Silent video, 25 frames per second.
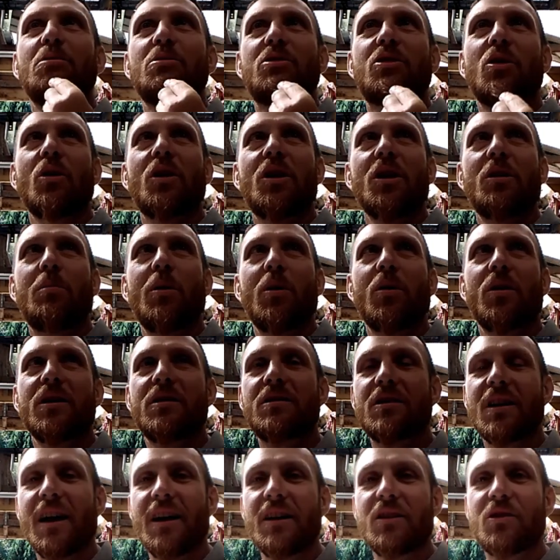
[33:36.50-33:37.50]
was talking about the
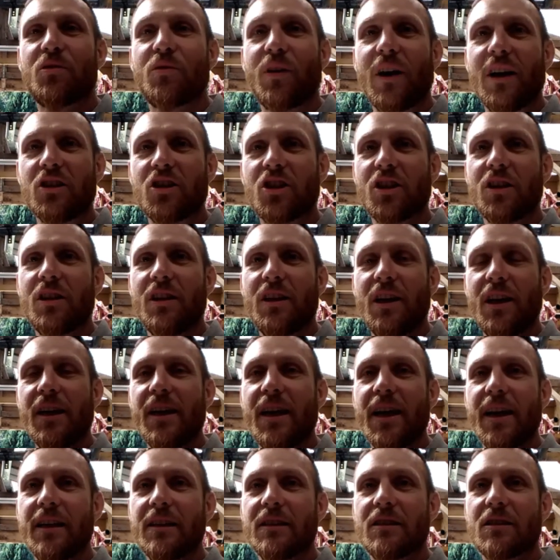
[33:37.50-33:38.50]
satisfaction that he
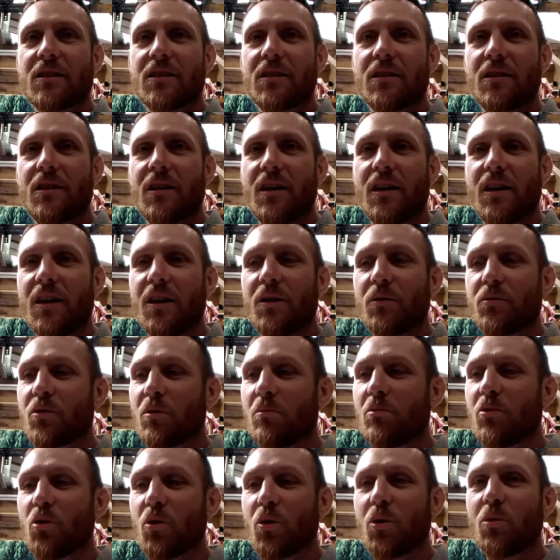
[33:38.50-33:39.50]
gets
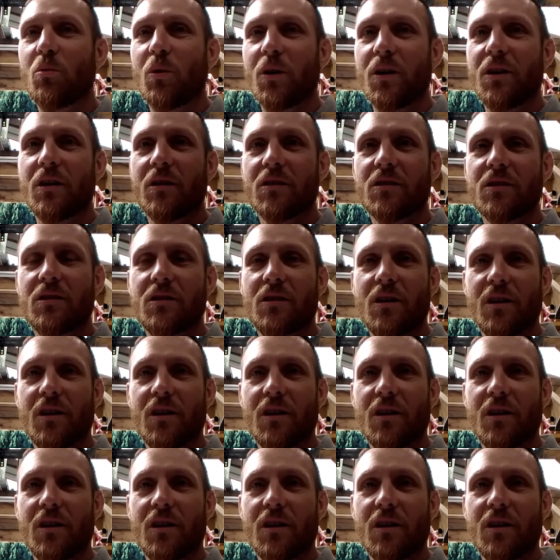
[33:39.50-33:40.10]
from doing what he does.